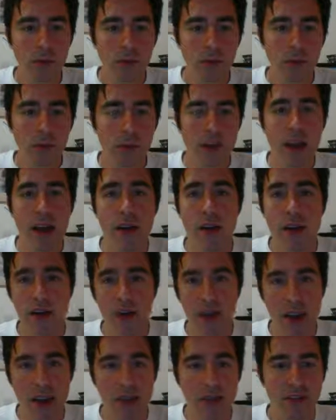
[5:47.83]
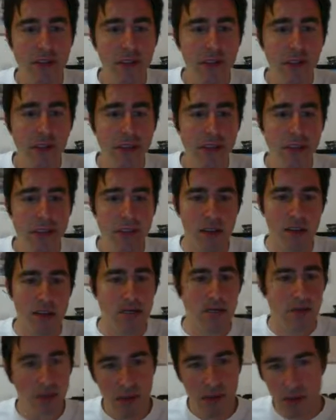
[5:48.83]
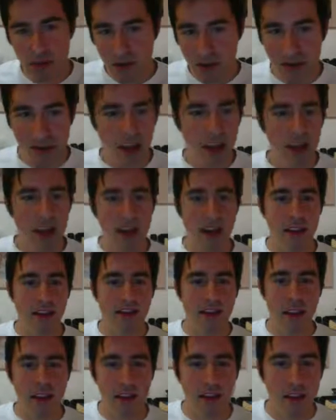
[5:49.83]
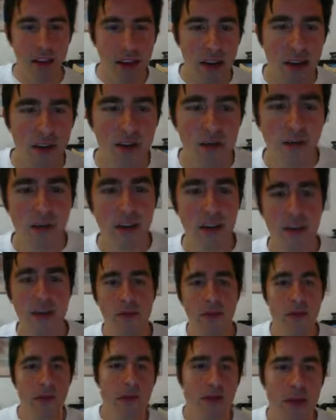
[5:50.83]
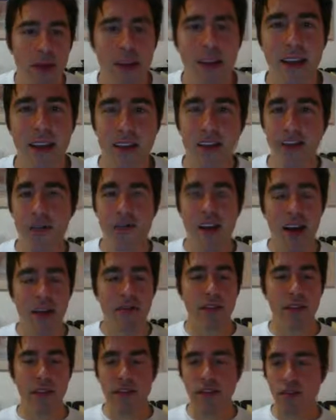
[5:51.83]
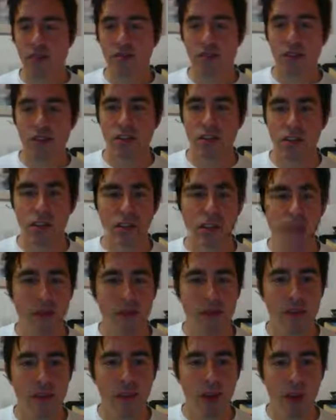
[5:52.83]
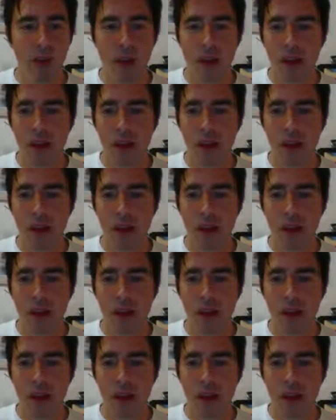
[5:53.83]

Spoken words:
So now I play f6 and I get e5 in, and once black gets e5 in this structure, I should be fine.